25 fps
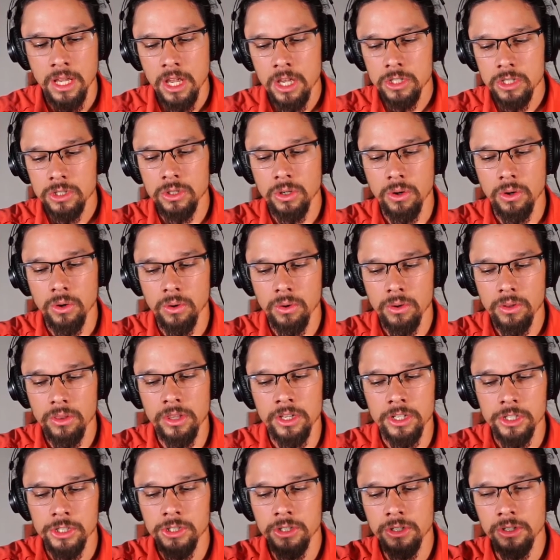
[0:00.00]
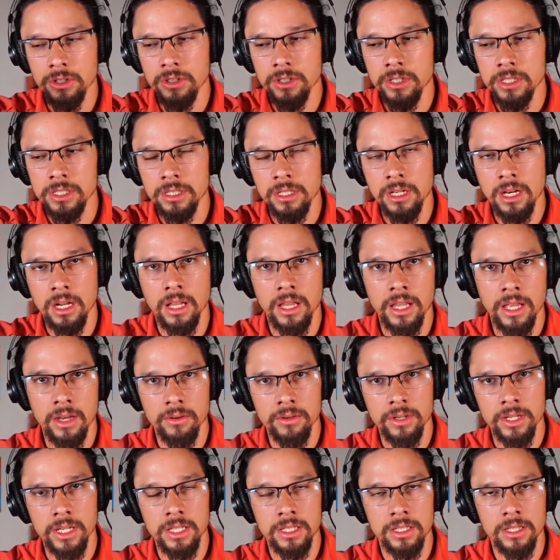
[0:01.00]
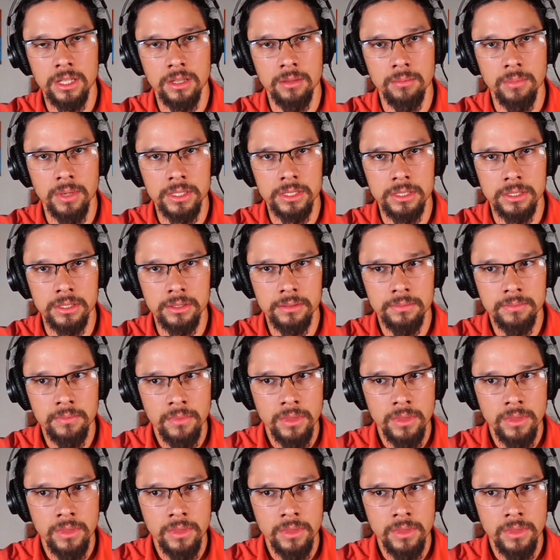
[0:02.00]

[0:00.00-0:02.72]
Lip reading: So the sugar is not allowed into the muscle.